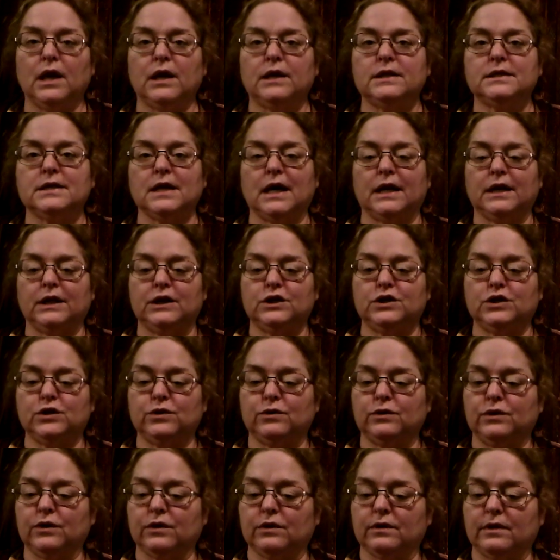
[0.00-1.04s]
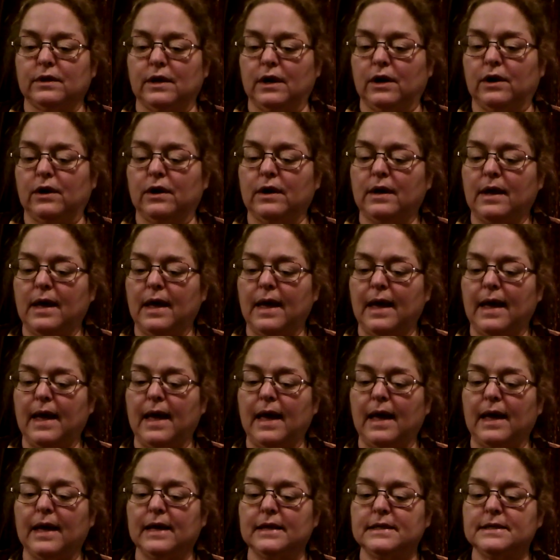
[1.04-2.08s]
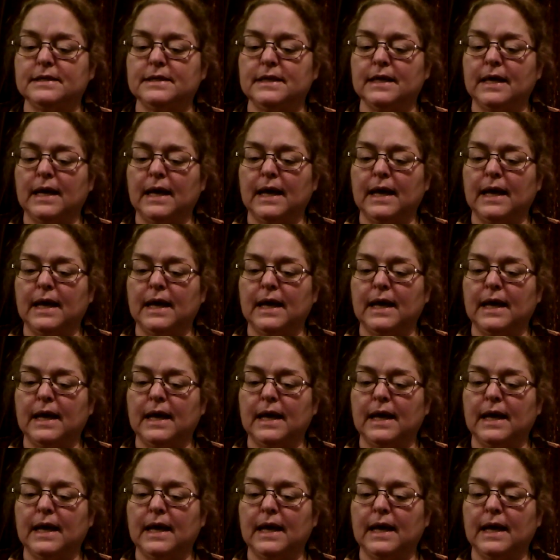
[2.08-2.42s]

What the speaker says: Donnie Jr. there. And